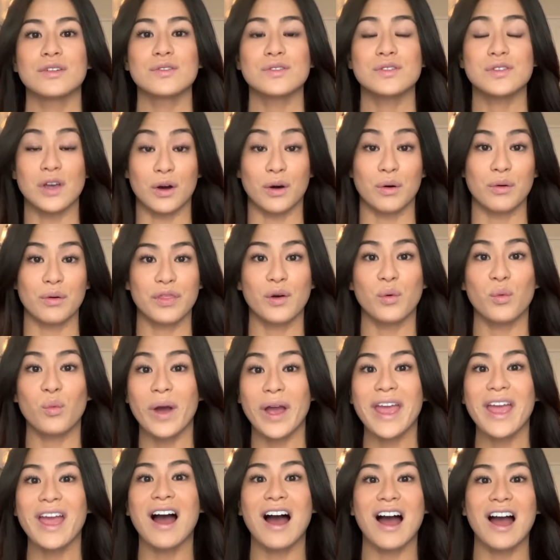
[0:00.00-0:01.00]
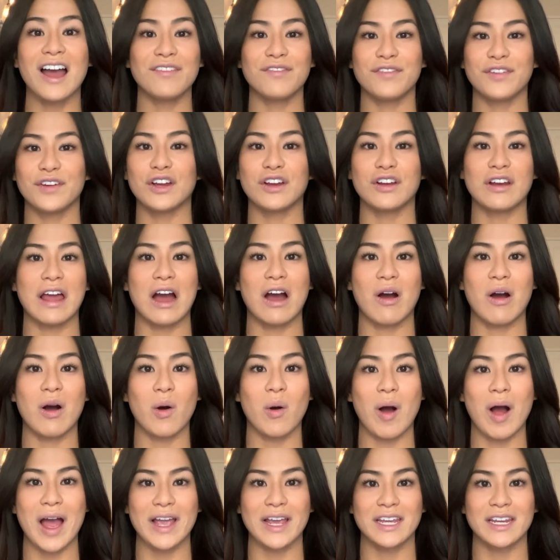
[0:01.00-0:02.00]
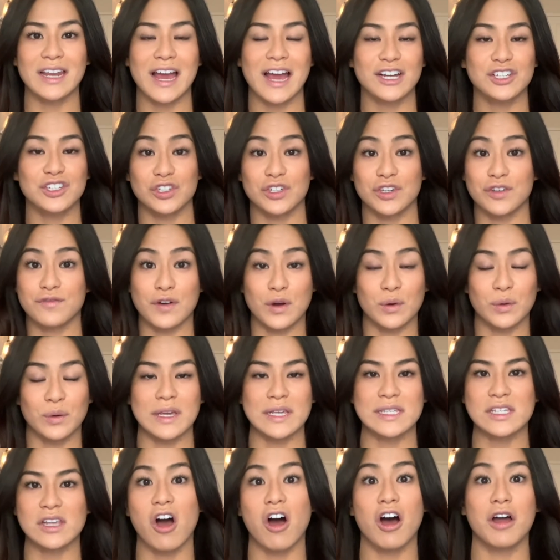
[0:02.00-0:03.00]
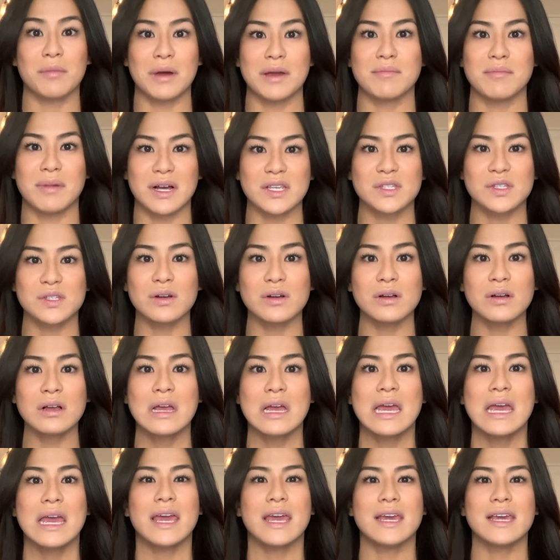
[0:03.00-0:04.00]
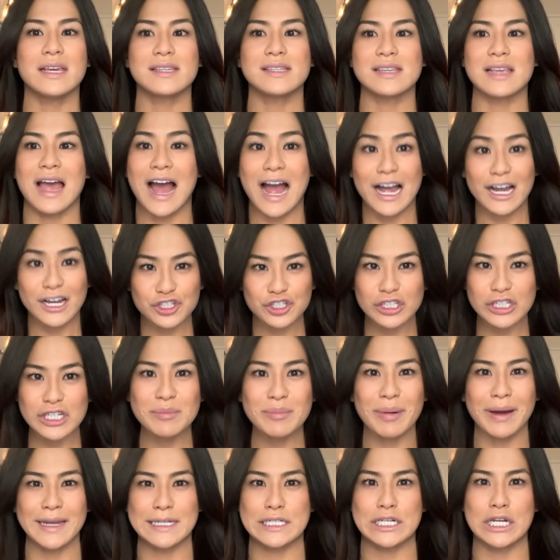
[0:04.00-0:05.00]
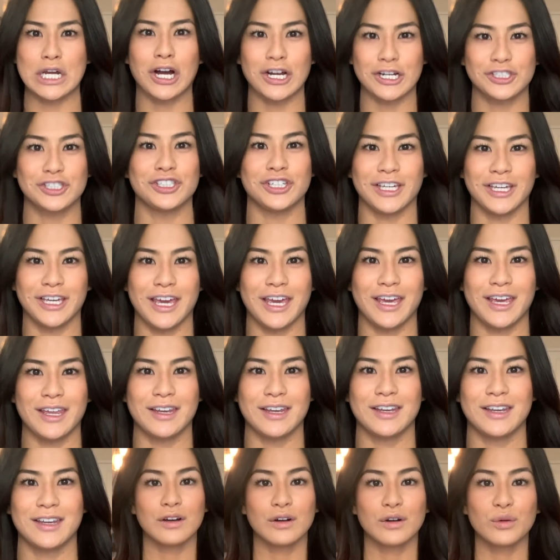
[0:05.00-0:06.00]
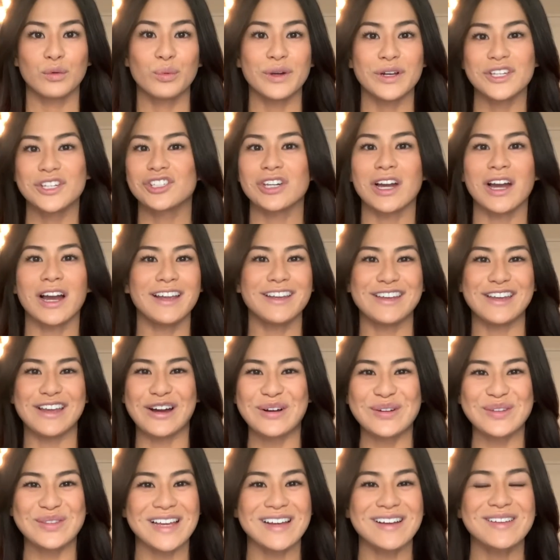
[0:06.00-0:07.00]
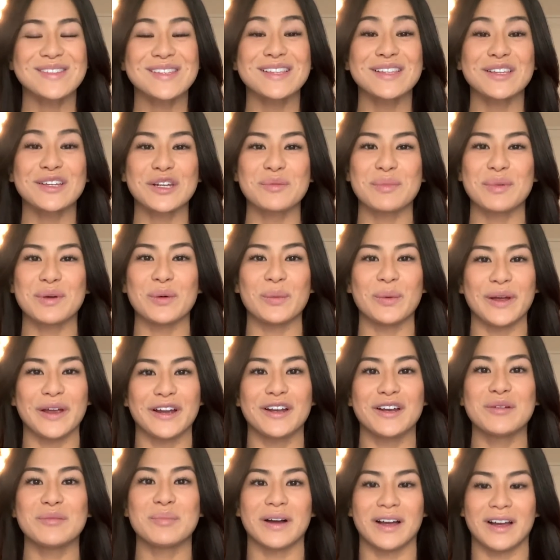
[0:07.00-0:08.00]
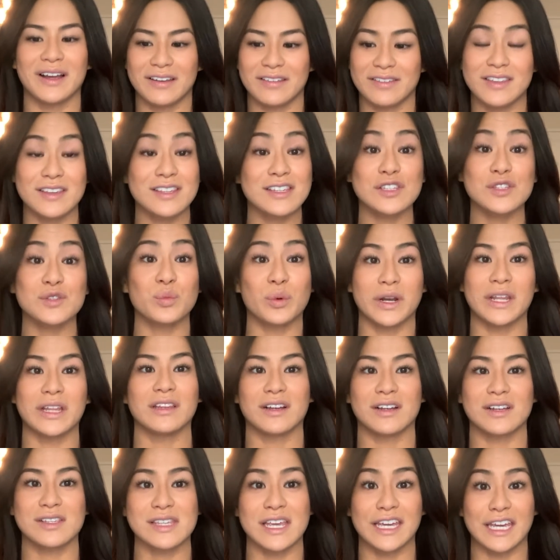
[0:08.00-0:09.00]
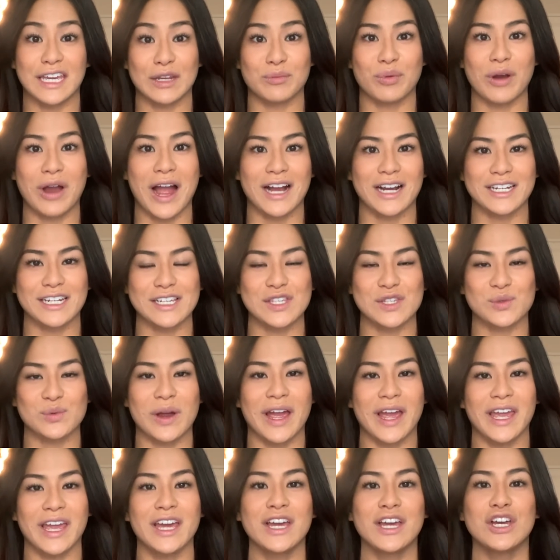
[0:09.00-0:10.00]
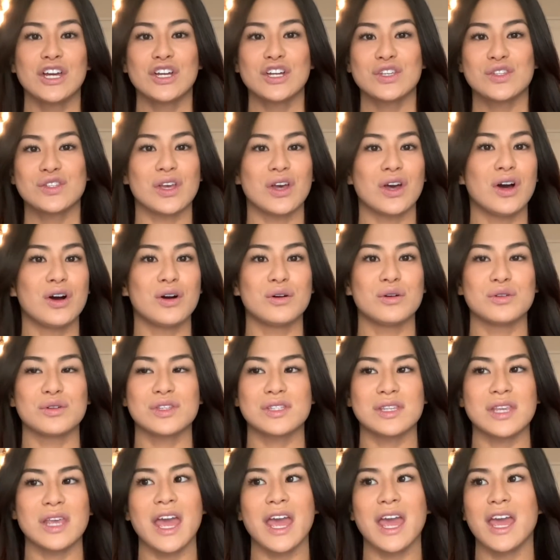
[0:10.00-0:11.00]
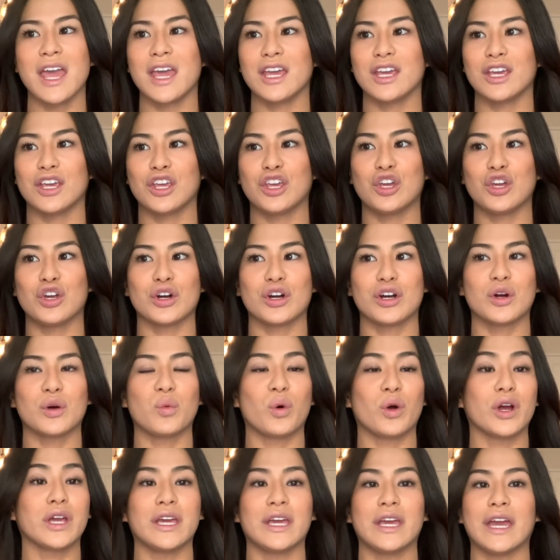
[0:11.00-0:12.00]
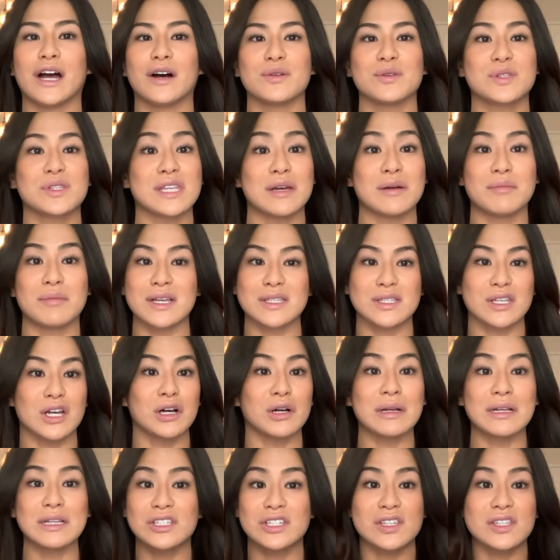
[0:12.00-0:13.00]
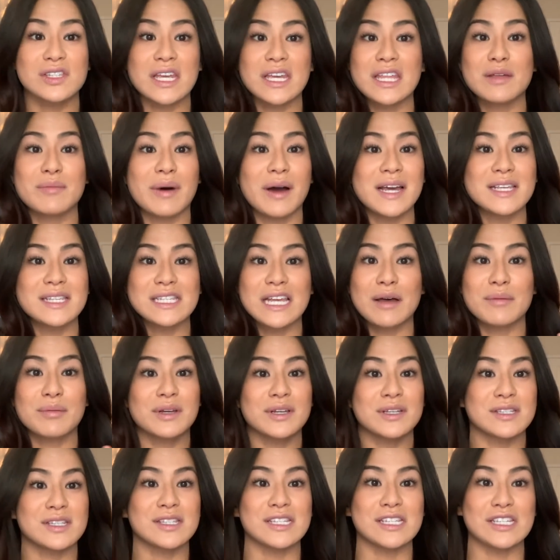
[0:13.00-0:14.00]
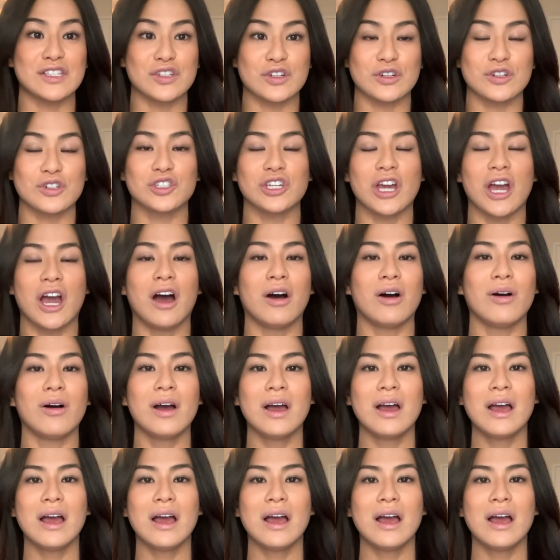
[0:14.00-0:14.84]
So the way I figured out how I can actually focus on my muscle is actually by touching it, which I know sounds a little bit weird, but this is what it looks like in practice, right? So say you're working out some muscle, let's just say the bicep because it's easier to show.